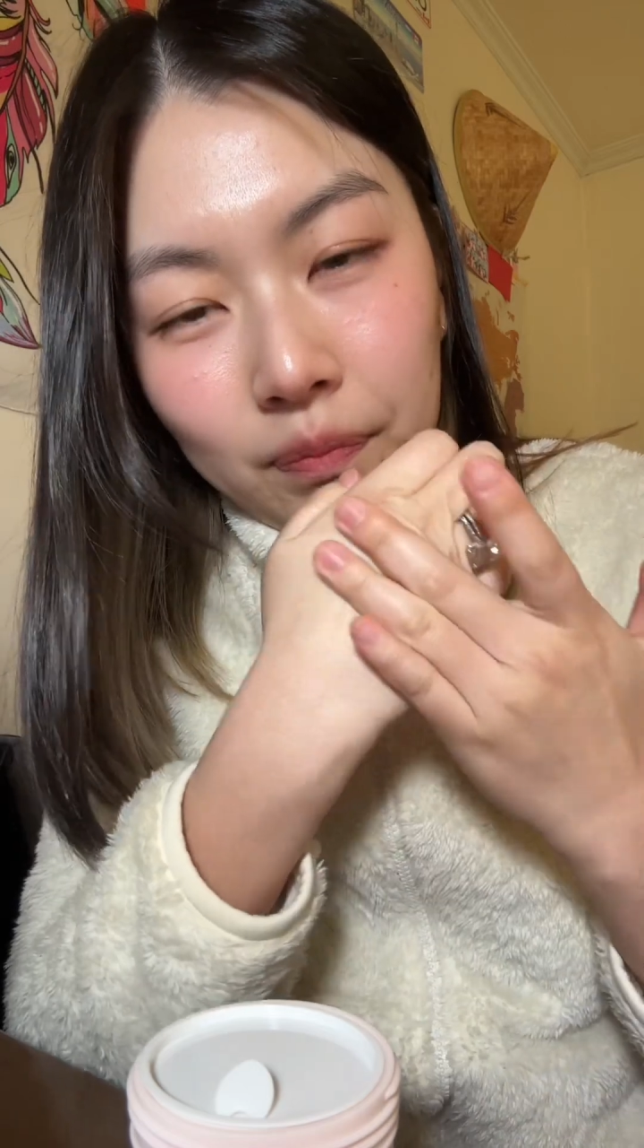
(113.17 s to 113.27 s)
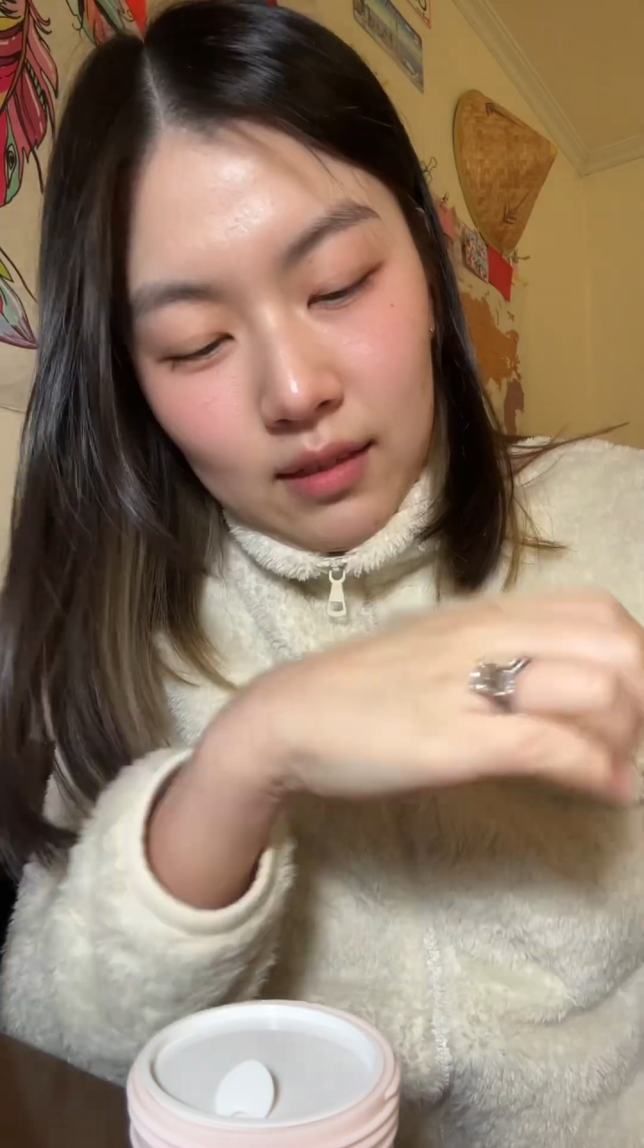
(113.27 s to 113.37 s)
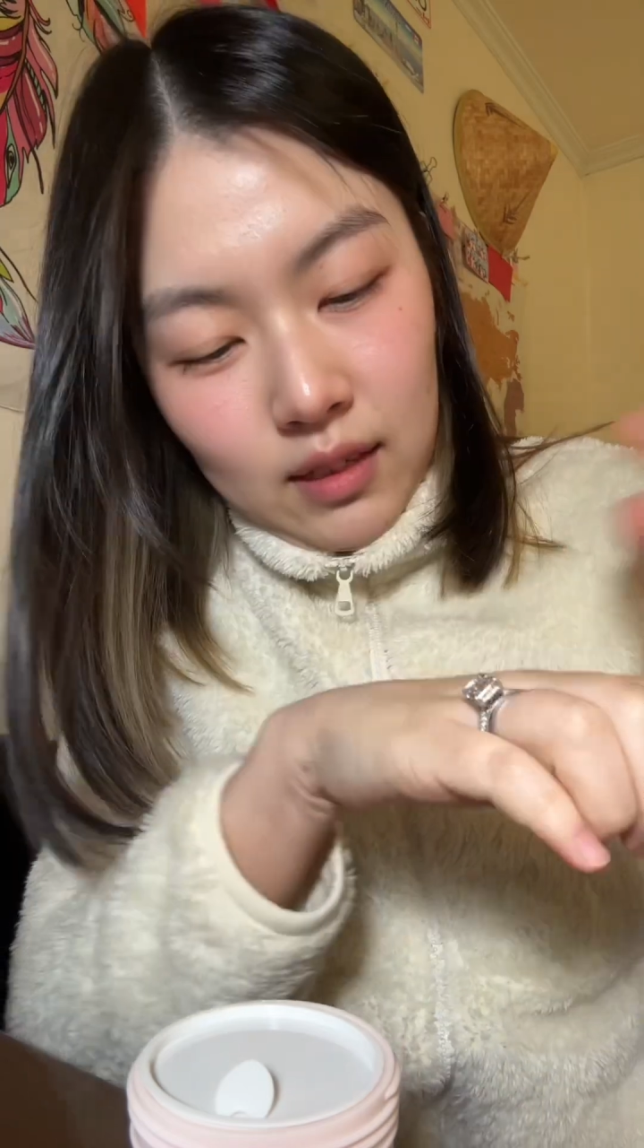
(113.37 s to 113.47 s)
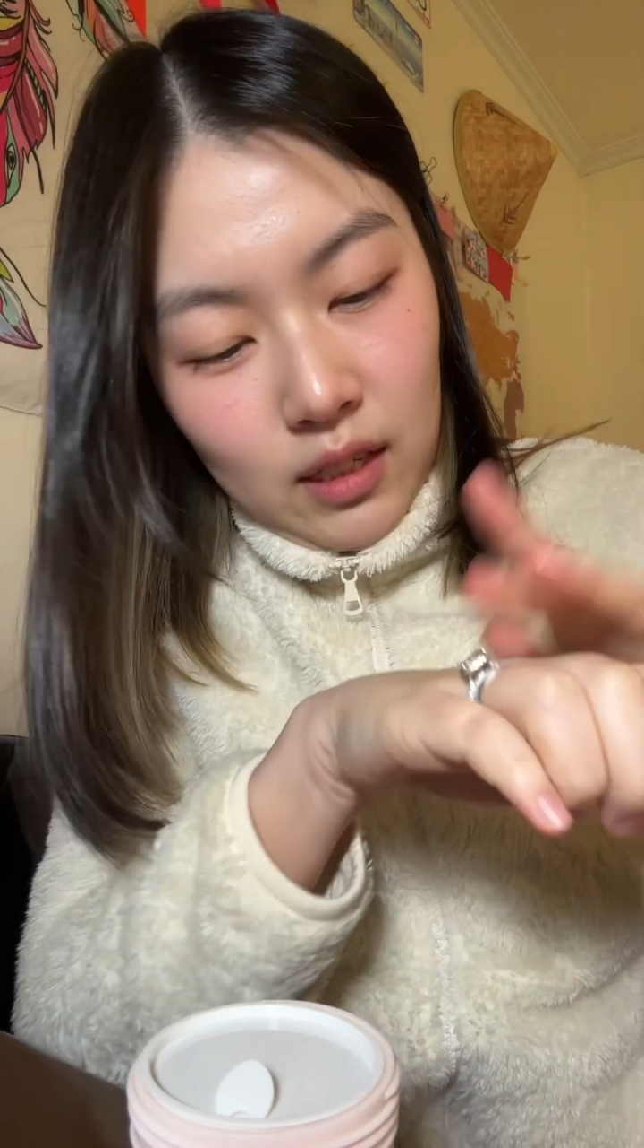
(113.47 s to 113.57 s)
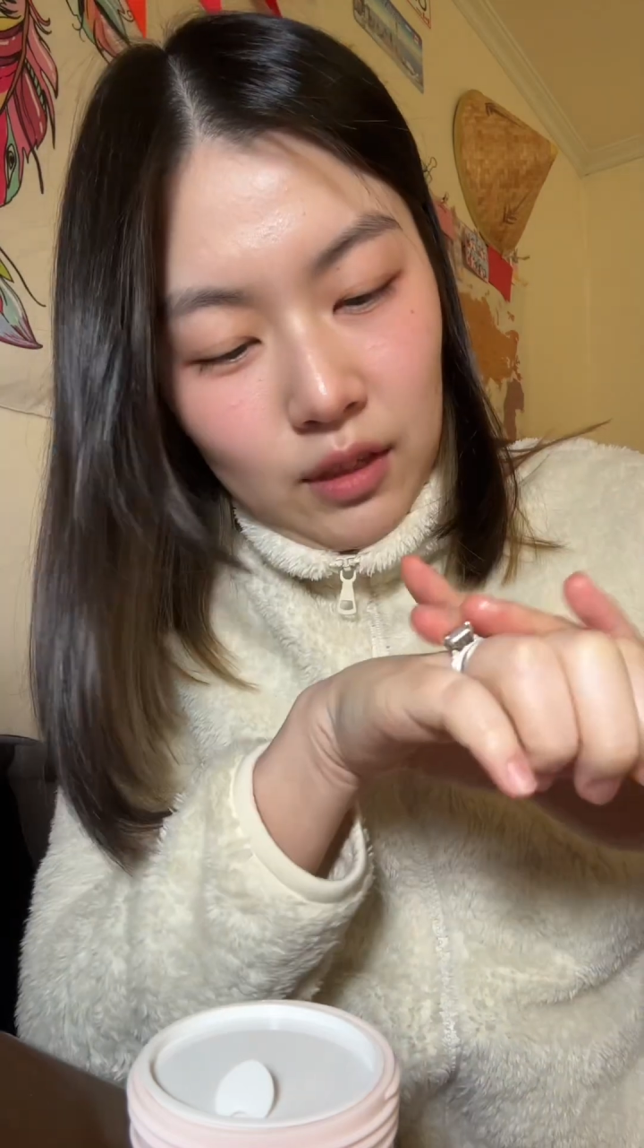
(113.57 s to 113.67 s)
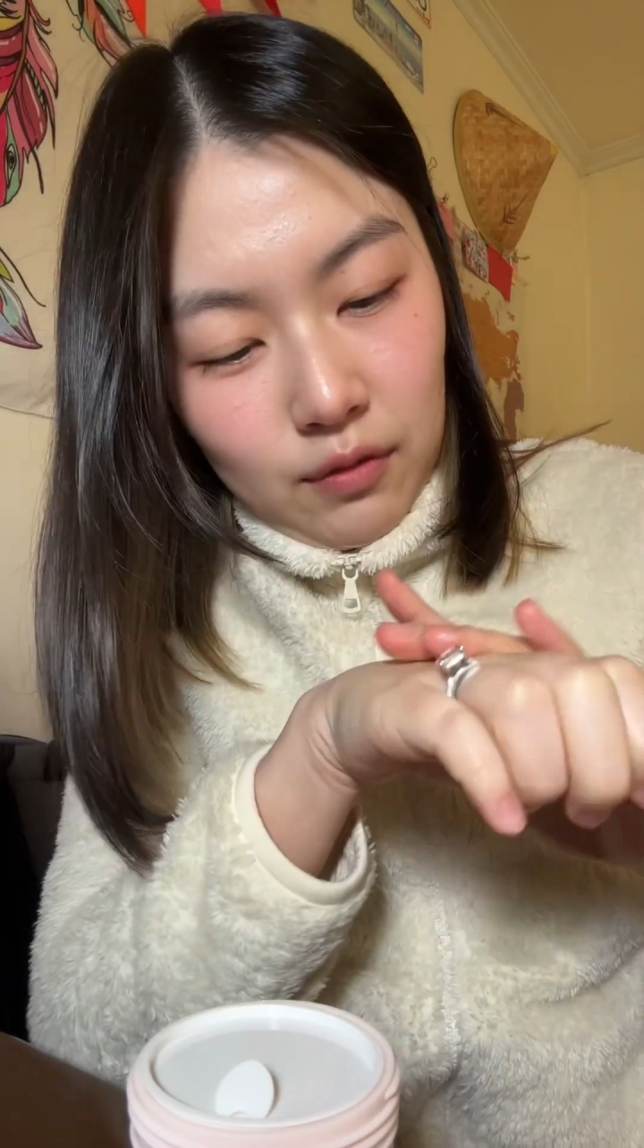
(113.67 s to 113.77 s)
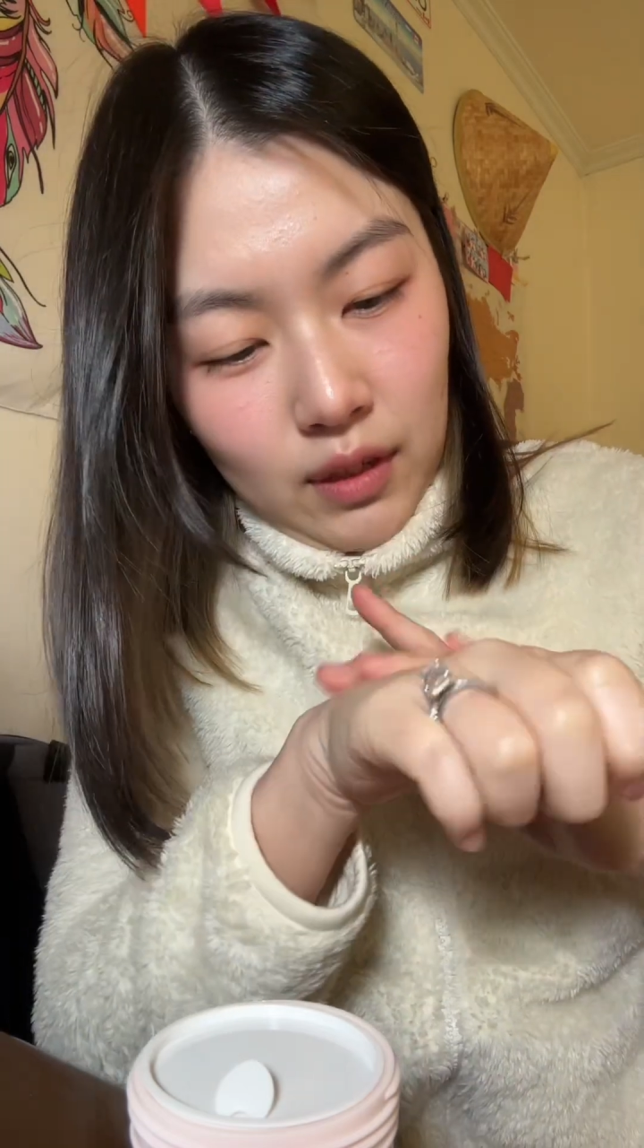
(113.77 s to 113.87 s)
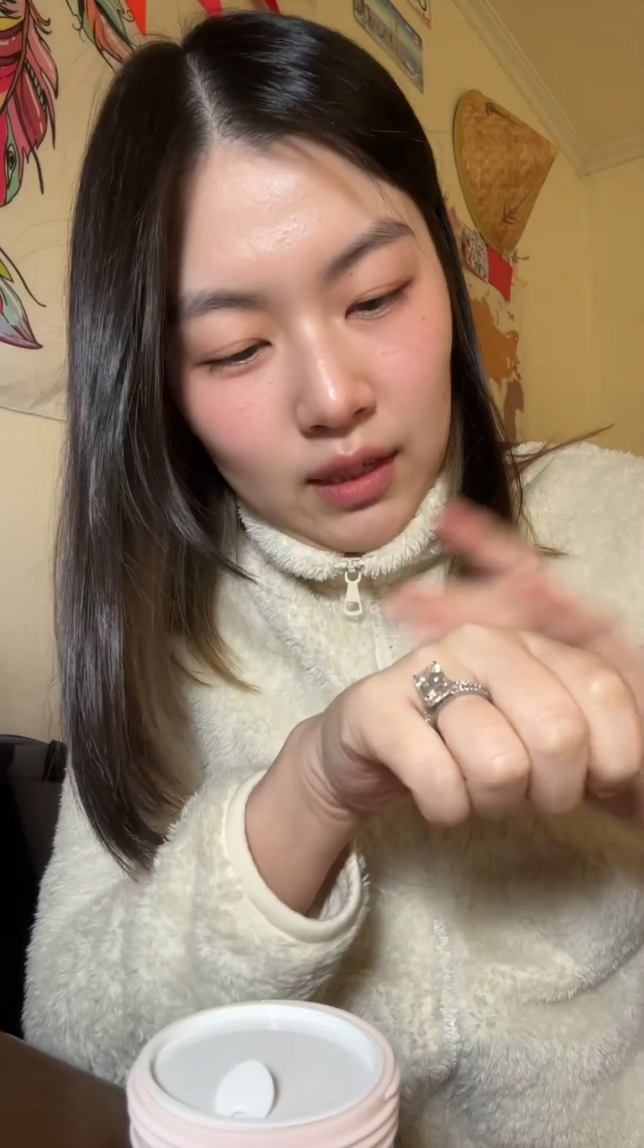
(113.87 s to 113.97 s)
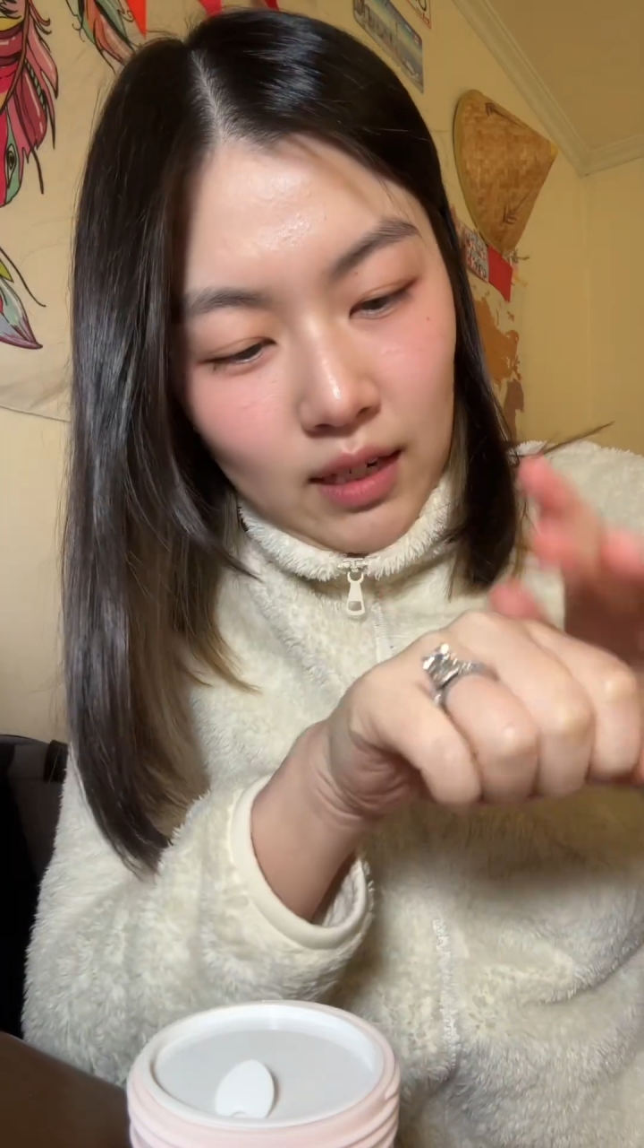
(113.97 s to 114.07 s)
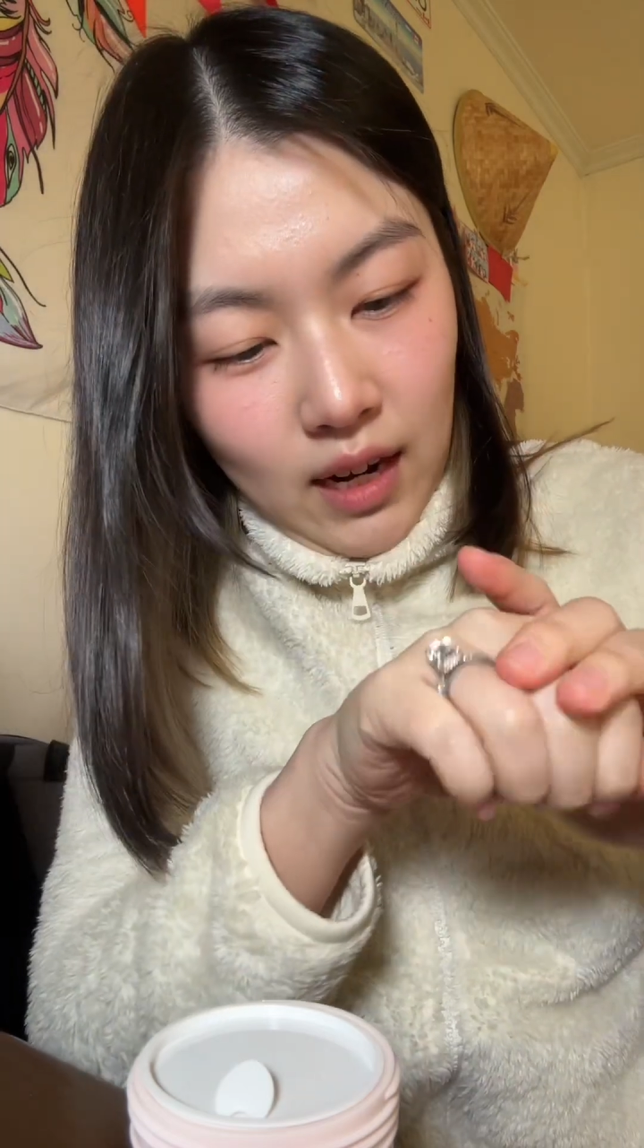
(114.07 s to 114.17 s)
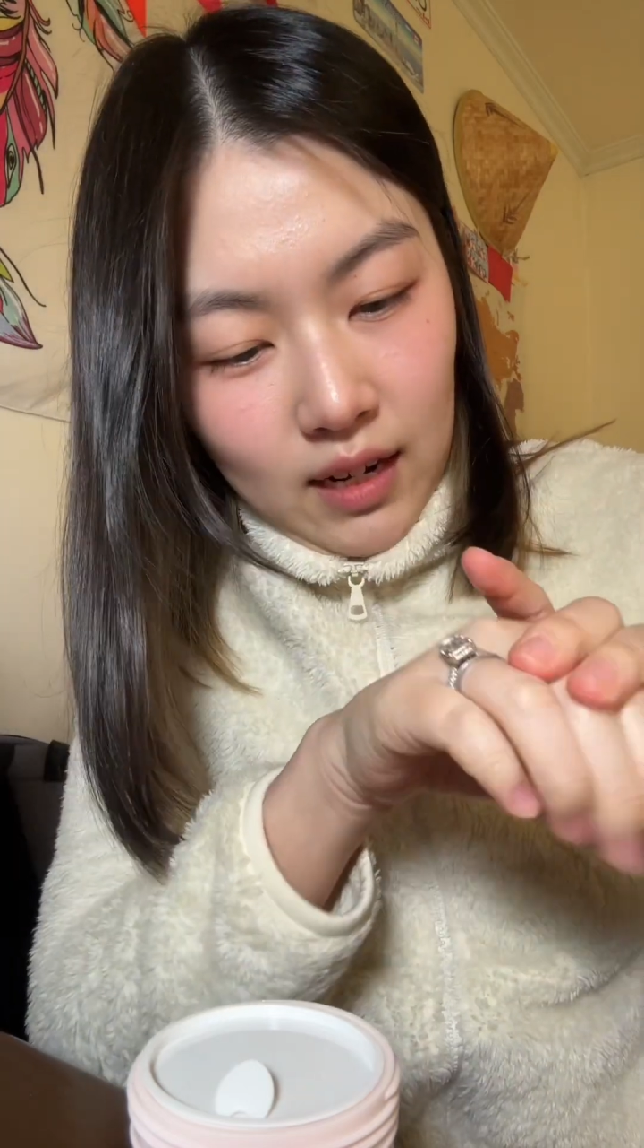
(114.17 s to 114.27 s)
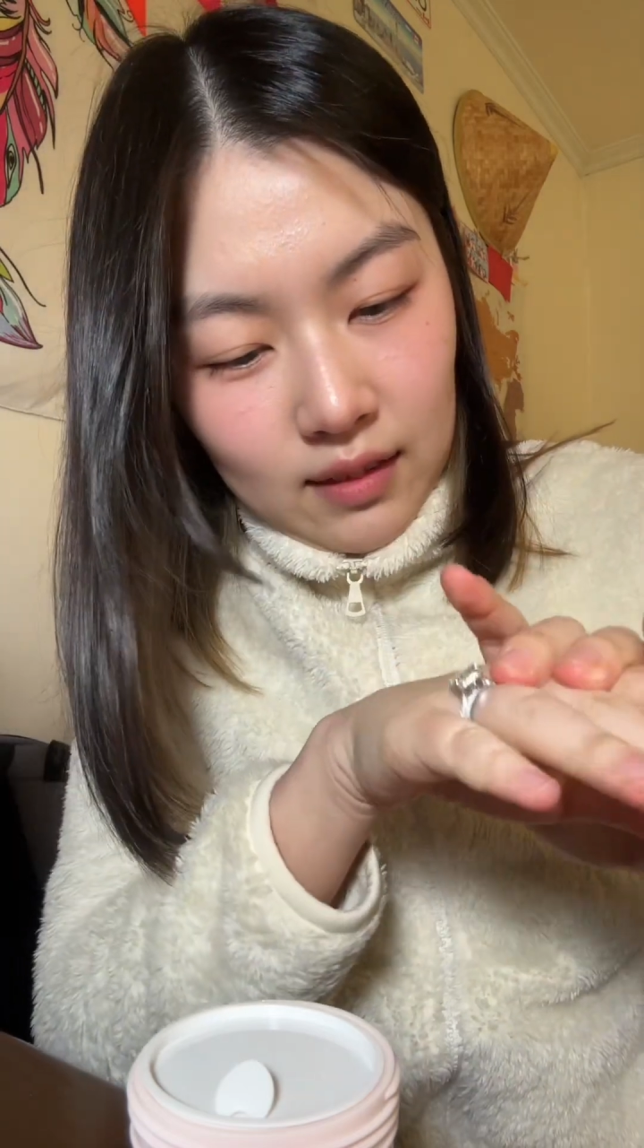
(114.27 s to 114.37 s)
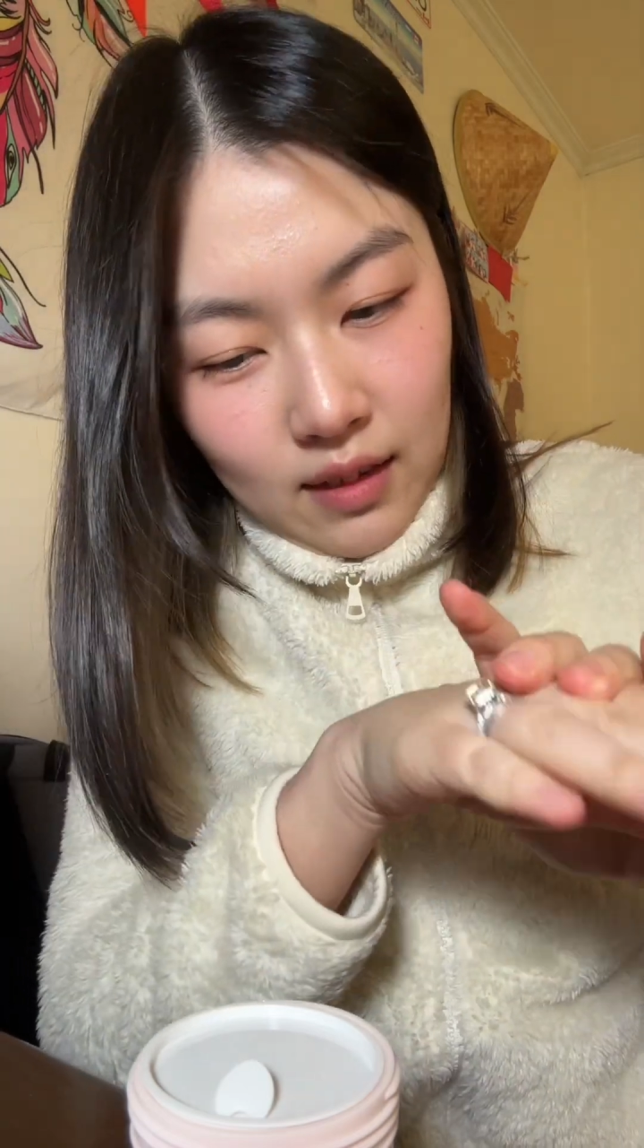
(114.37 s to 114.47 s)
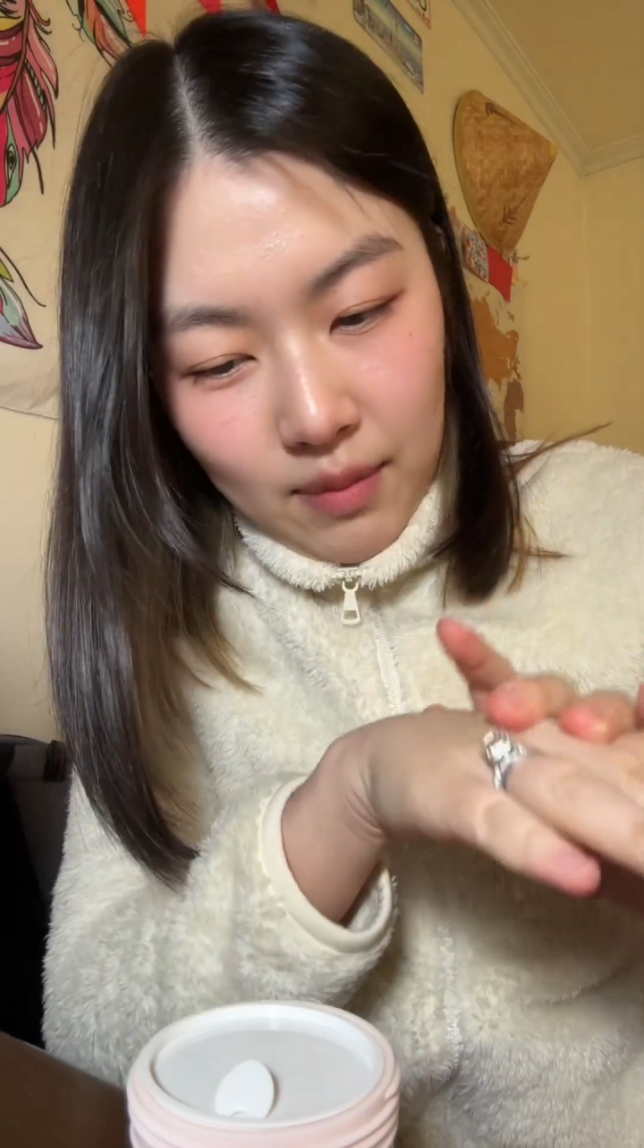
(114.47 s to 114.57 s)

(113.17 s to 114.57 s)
This is really nice.